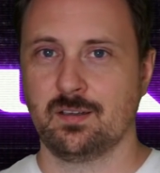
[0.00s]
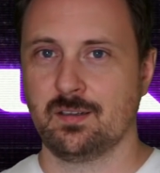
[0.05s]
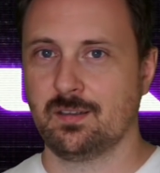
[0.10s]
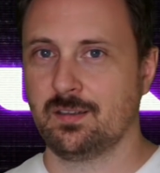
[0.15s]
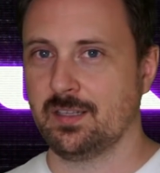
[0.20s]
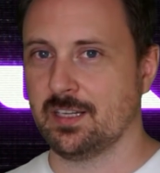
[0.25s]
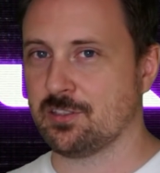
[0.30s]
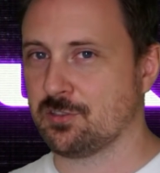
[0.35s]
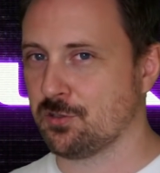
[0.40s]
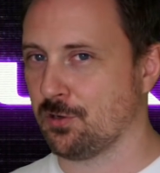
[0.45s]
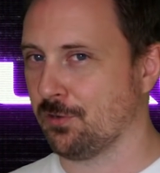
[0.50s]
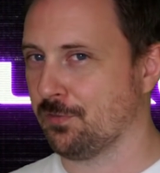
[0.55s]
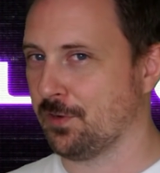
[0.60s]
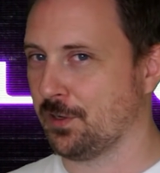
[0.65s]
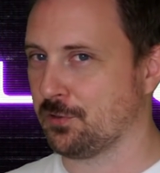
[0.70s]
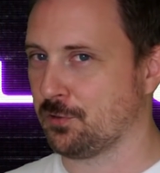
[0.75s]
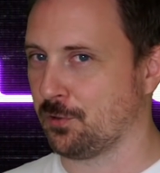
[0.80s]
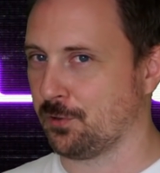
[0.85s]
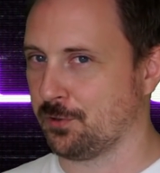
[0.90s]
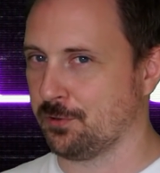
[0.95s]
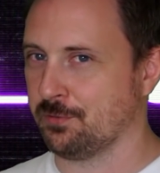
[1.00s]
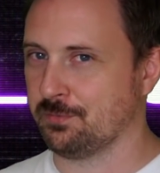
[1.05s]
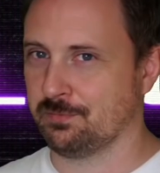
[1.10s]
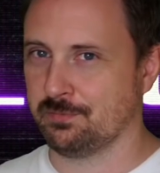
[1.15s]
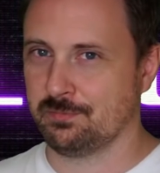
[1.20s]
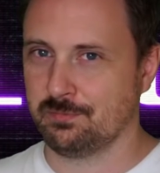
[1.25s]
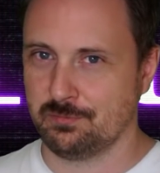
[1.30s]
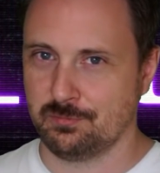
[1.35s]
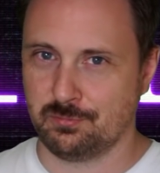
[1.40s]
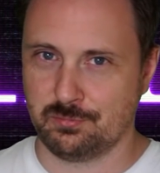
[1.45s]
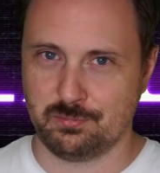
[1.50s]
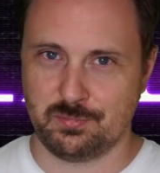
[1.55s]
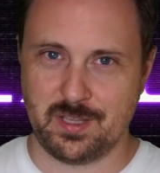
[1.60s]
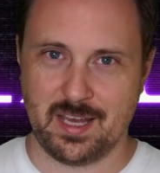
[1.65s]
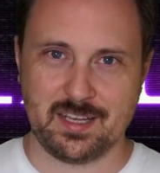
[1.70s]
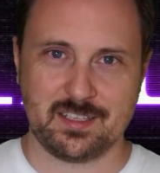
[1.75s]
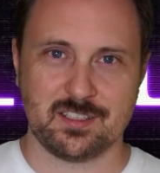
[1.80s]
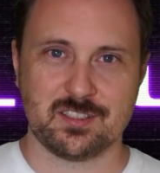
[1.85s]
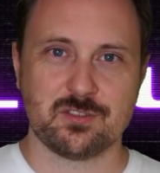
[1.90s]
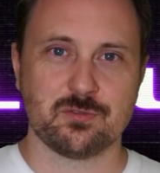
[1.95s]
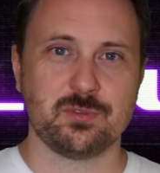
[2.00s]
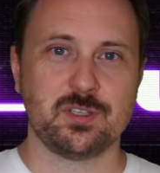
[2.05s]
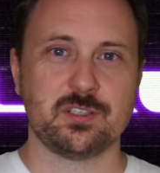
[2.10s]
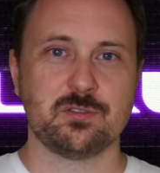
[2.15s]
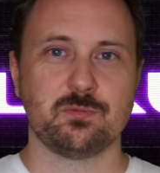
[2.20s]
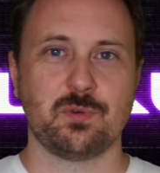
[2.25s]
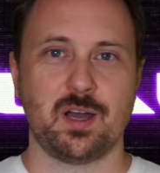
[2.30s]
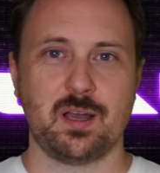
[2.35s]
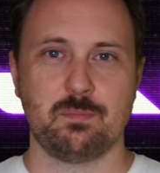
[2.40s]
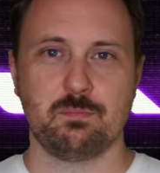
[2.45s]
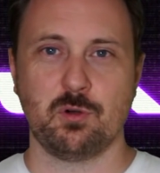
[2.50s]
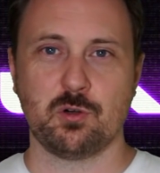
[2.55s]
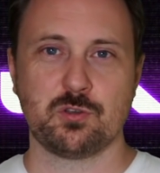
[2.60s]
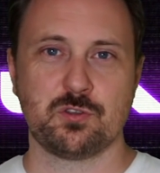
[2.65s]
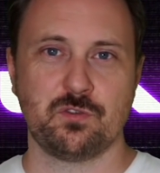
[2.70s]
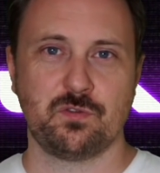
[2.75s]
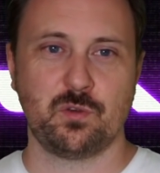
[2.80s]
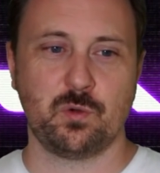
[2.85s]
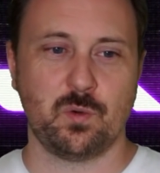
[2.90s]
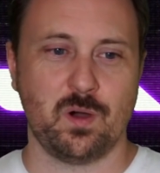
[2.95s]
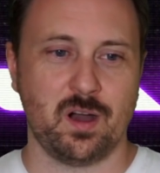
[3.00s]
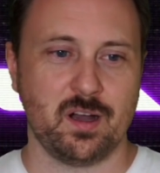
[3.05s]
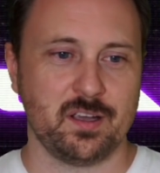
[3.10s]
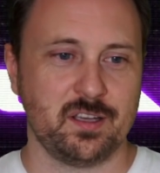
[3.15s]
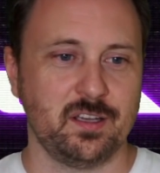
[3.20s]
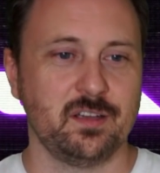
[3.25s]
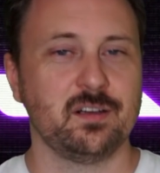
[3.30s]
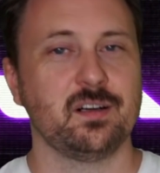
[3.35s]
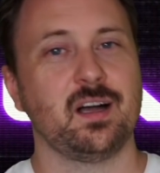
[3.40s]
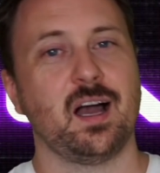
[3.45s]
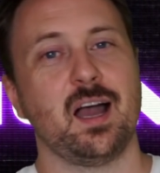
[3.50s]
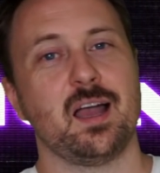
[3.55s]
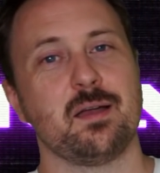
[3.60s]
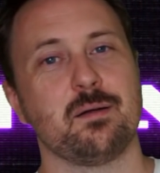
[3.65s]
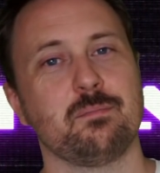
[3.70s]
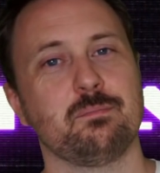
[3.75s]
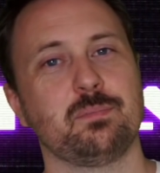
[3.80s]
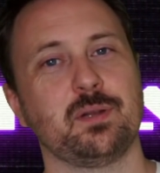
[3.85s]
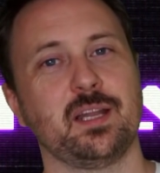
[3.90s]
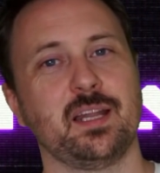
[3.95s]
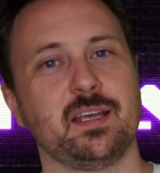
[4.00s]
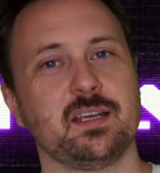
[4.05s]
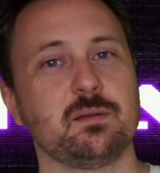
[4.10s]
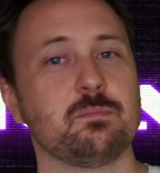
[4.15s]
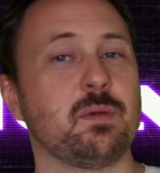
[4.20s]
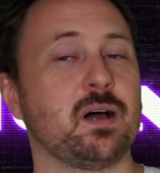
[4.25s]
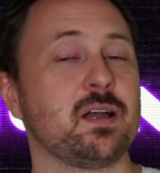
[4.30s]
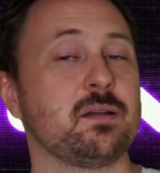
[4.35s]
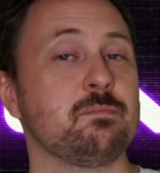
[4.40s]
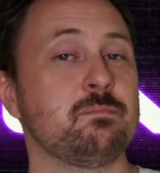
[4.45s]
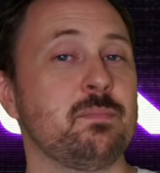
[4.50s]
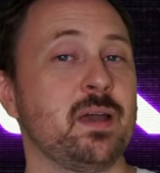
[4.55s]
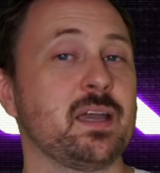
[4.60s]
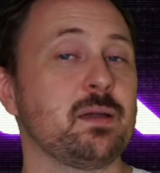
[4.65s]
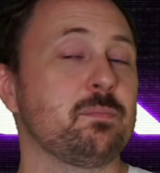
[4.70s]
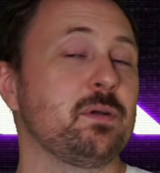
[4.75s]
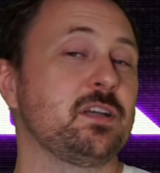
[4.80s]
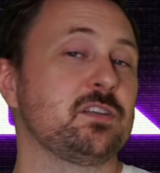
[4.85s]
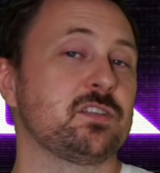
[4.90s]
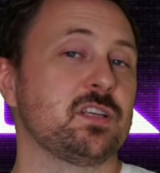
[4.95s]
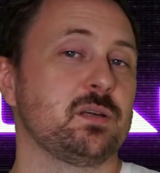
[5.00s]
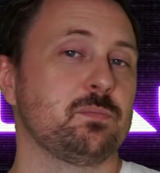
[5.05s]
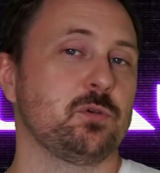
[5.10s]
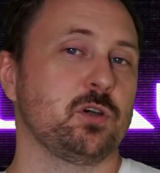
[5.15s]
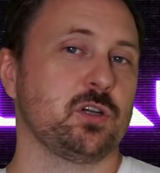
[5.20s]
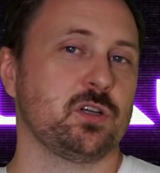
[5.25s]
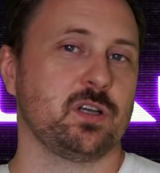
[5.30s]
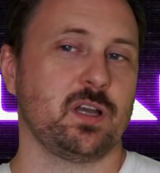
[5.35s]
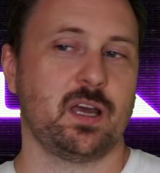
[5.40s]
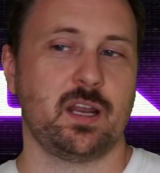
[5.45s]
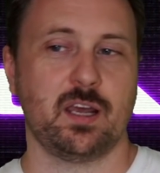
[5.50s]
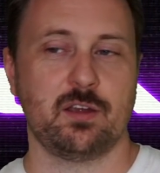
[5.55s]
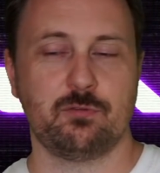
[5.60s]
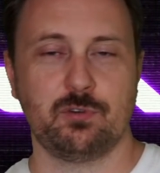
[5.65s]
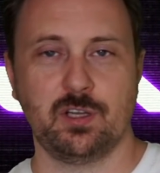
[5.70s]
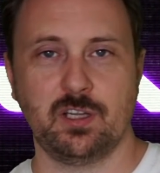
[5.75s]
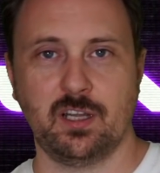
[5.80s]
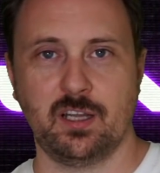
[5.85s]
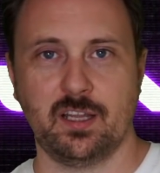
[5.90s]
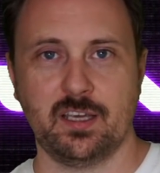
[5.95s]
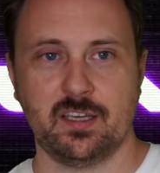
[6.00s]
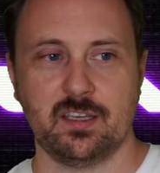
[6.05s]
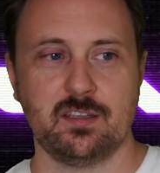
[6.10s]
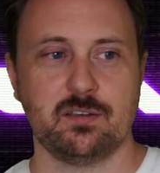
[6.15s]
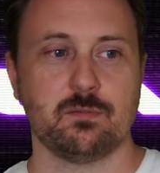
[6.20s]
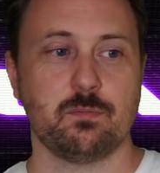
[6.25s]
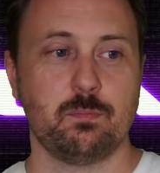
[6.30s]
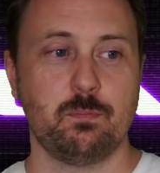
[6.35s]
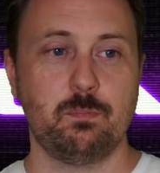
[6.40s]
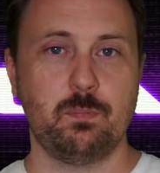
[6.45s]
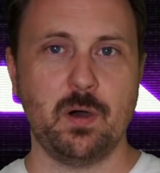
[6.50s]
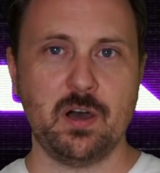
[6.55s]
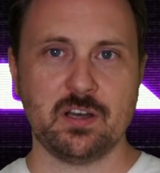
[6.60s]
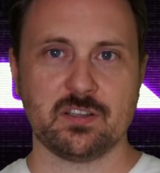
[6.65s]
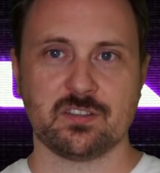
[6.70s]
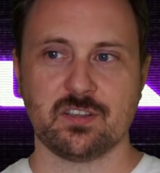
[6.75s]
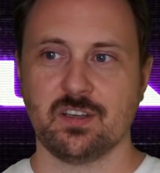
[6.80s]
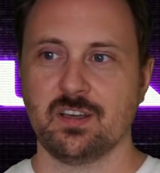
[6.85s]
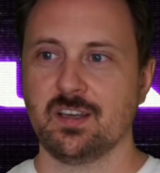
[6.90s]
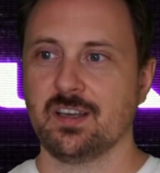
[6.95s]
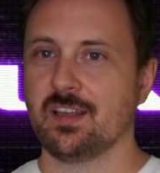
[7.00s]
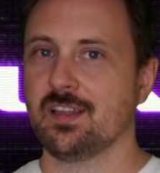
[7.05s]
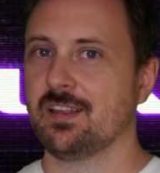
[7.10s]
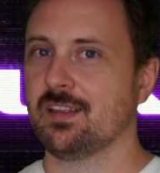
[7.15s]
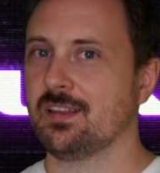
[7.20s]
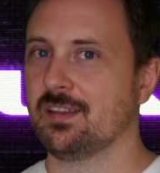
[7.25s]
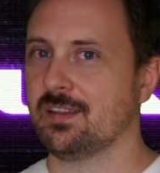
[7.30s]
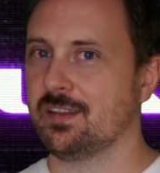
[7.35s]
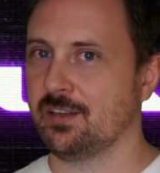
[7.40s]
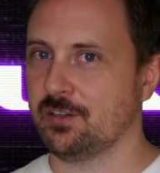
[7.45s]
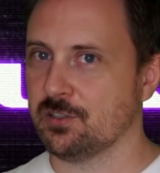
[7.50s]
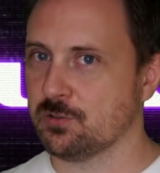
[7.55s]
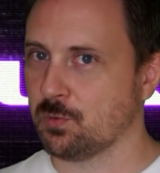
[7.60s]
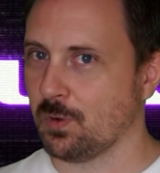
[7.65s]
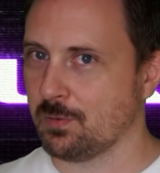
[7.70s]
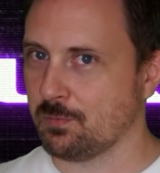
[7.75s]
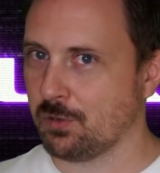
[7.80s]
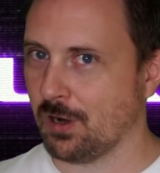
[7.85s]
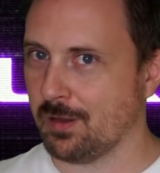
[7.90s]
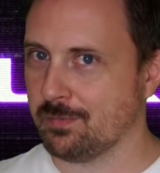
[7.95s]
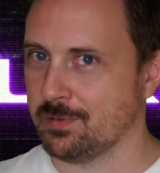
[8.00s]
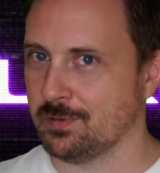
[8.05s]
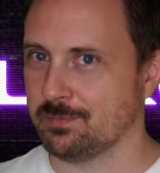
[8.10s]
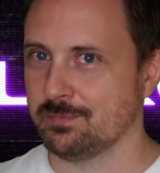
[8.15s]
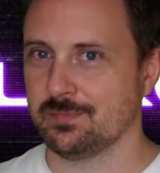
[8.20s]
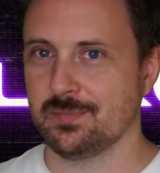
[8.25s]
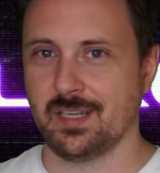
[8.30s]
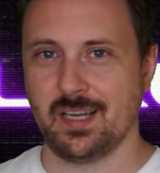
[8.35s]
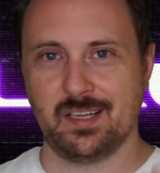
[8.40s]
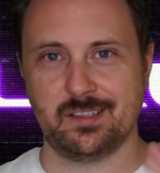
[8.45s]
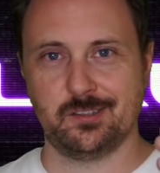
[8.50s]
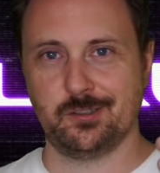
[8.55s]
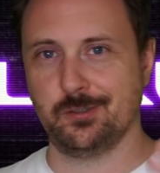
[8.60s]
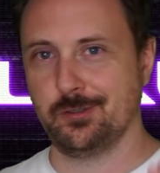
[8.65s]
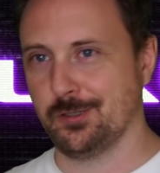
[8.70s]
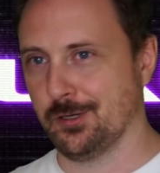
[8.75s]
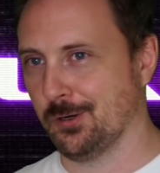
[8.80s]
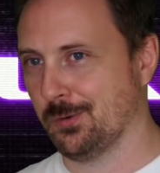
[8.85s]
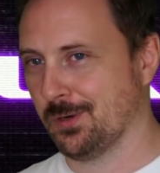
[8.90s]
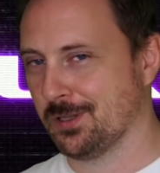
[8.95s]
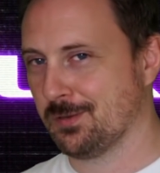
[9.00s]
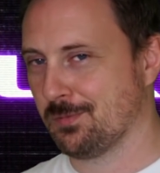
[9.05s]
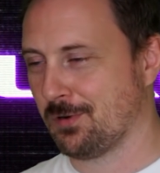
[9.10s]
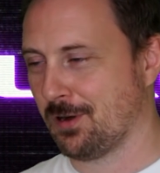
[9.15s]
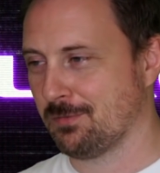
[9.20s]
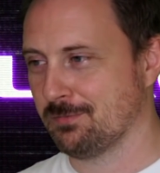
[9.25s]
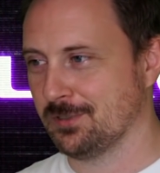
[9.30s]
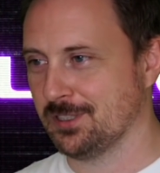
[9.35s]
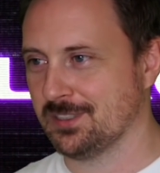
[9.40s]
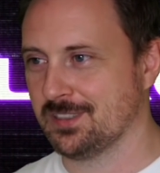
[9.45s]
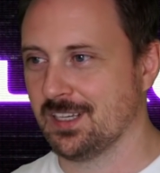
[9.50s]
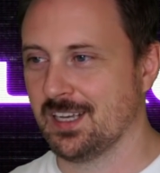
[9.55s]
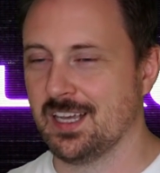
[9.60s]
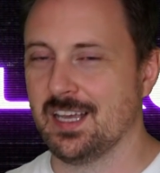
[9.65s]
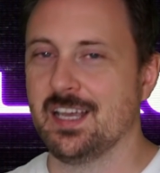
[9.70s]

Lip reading: Let's talk Factorio. That is the reason why most of you are here. I am playing my Megabase-In-A-Book, and I really like it, but there is one problem, and you know what the problem is.